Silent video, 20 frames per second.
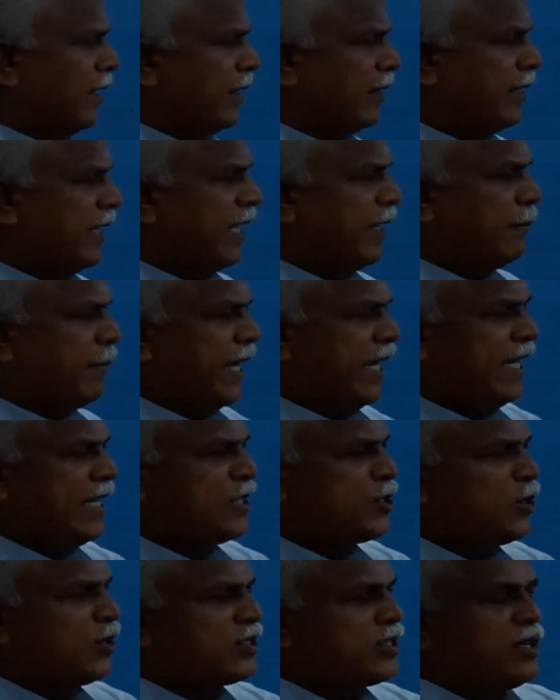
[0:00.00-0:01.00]
Their main
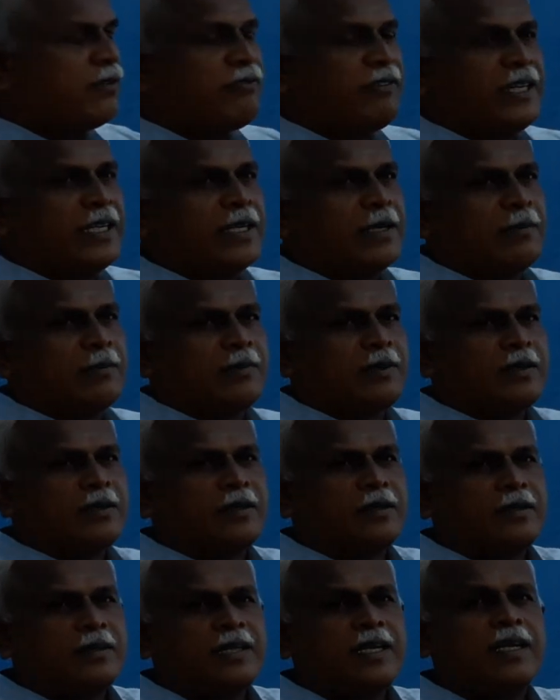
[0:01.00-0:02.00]
source of income,
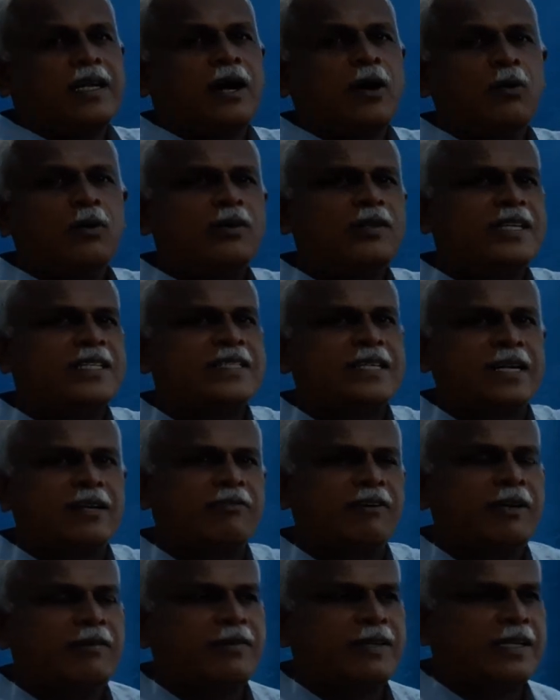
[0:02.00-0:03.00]
then how do they
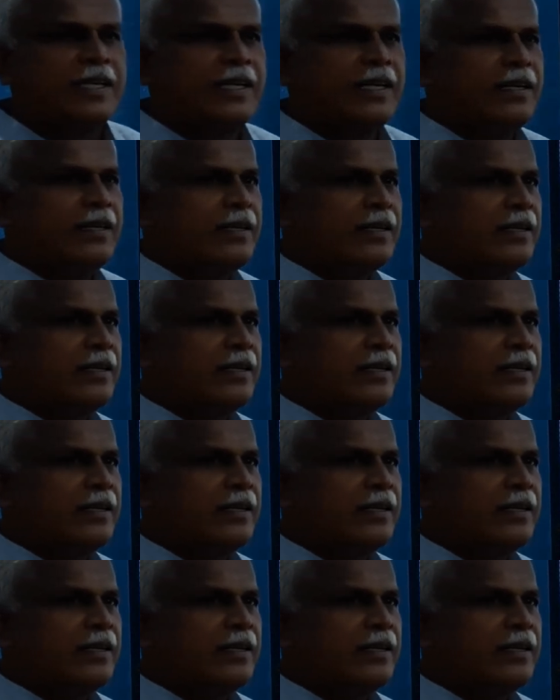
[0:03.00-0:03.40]
survive in the